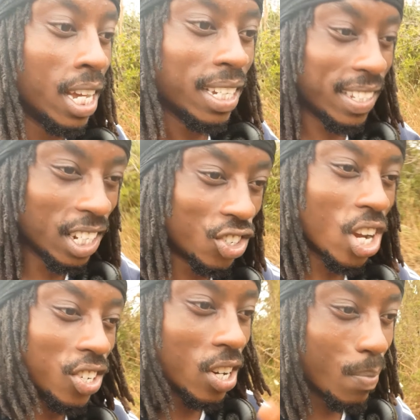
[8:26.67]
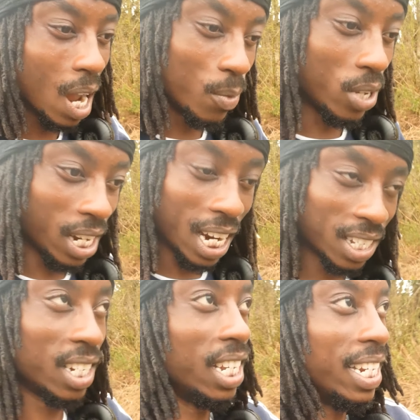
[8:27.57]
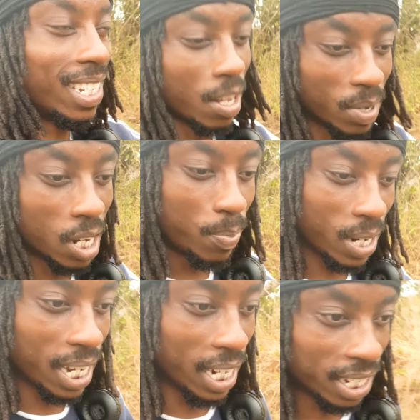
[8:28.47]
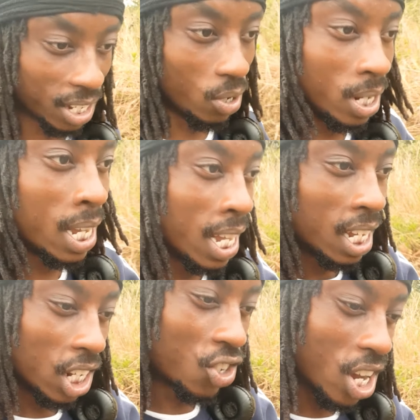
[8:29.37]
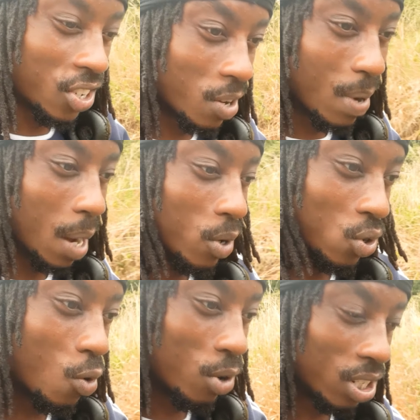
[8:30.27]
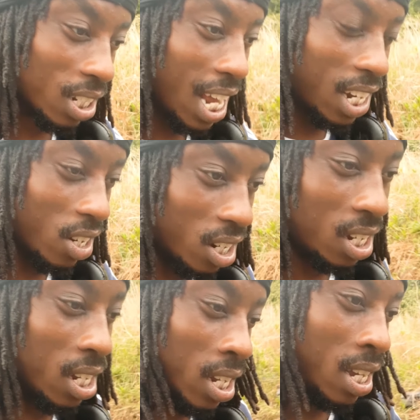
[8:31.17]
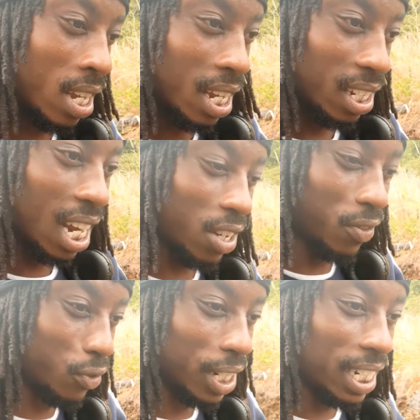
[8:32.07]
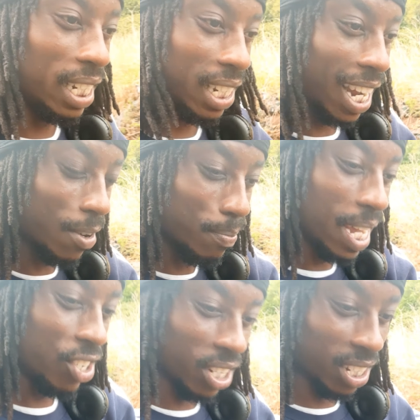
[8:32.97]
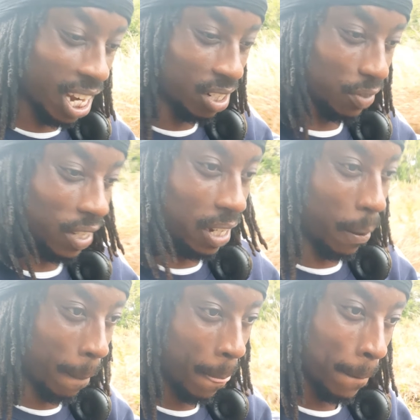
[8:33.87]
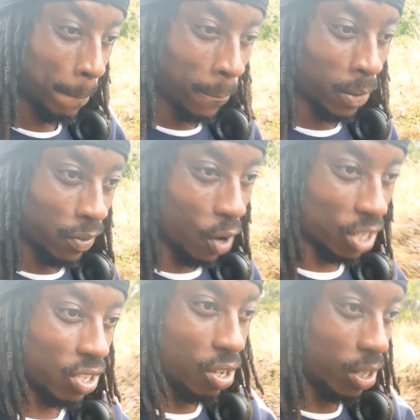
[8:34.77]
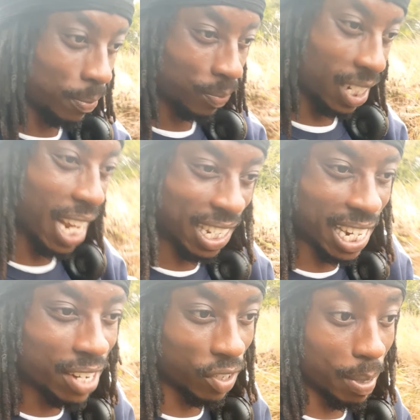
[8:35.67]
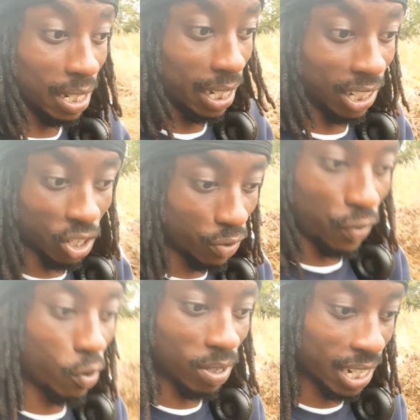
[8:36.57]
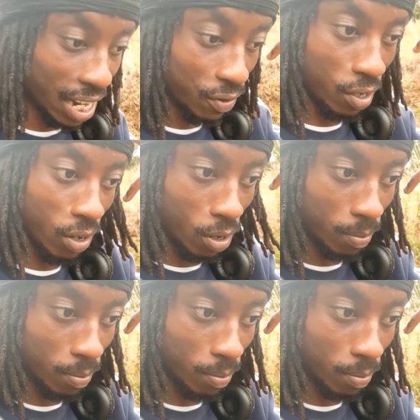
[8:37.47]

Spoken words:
You see the church in the Bible, yeah? Like I said, the elites, they manipulated it. So the church in the Bible is almost, it's like a 3D, it's like a matrix kind of thing for us to, it's like slavery basically. It's another form of slavery,